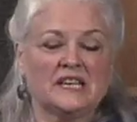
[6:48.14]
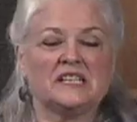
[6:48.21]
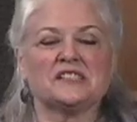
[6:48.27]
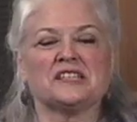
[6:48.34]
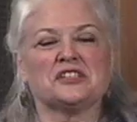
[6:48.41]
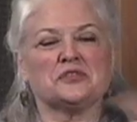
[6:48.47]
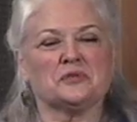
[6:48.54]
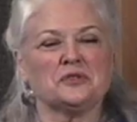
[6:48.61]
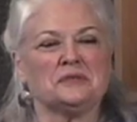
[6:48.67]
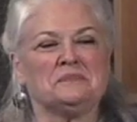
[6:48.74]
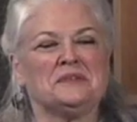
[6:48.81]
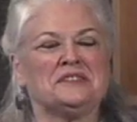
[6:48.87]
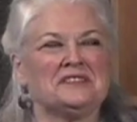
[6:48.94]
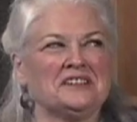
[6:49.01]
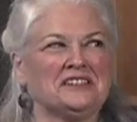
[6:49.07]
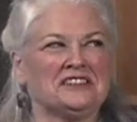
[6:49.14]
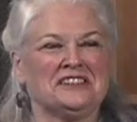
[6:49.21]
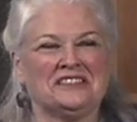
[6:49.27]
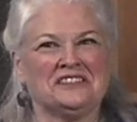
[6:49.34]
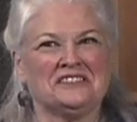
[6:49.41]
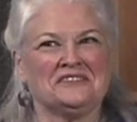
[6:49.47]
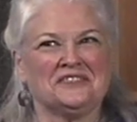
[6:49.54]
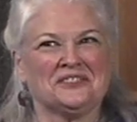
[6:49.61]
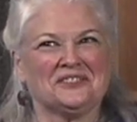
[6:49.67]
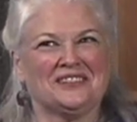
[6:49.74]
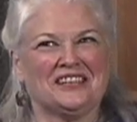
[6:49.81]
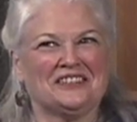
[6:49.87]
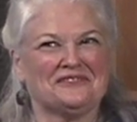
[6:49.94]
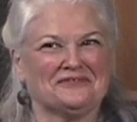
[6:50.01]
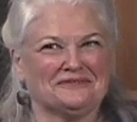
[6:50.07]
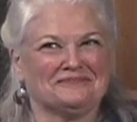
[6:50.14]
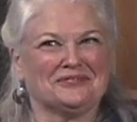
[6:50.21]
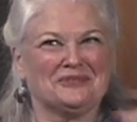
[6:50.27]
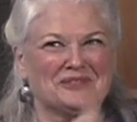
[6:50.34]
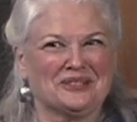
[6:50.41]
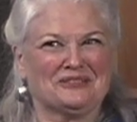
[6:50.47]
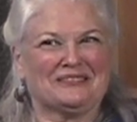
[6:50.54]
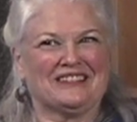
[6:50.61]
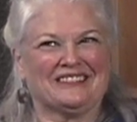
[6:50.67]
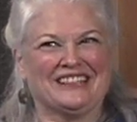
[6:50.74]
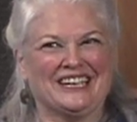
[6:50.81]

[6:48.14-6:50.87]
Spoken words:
And he said you wouldn't be done at the end of your life going around